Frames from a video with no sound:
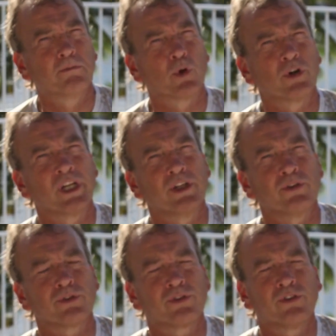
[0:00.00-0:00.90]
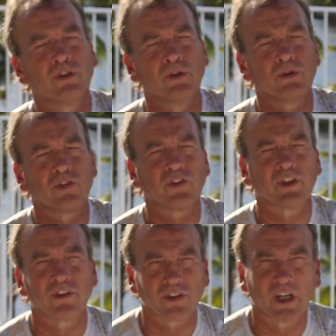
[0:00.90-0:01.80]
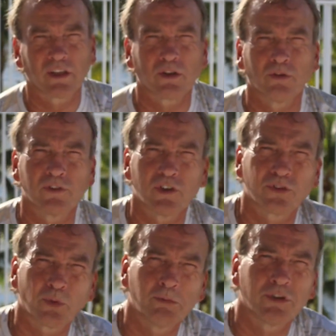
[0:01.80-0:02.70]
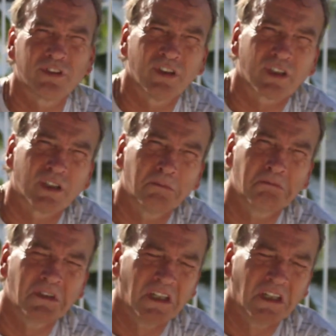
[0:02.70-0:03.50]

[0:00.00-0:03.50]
poor Daniel Dukes that decided to go for a swim with Tilikum,